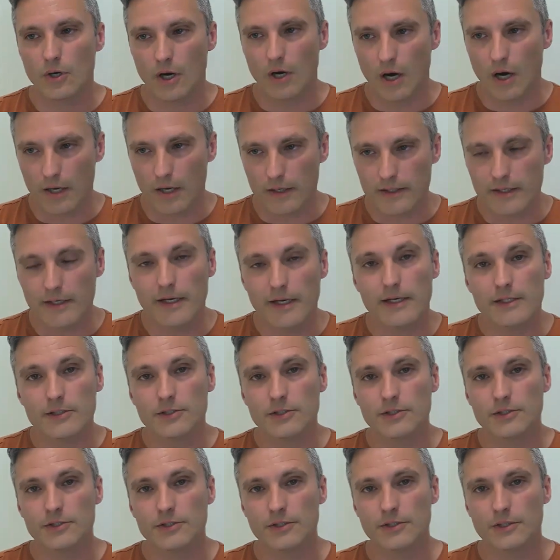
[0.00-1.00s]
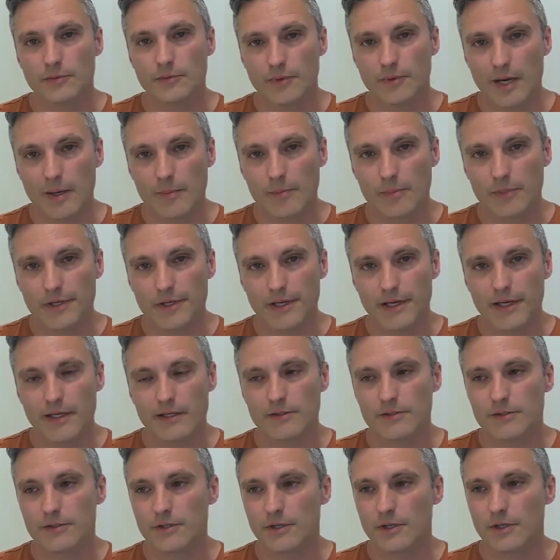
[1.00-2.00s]
unconsciously
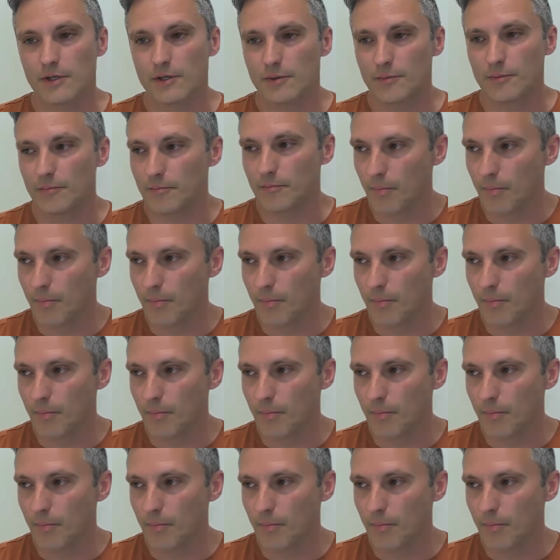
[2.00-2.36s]
replicates a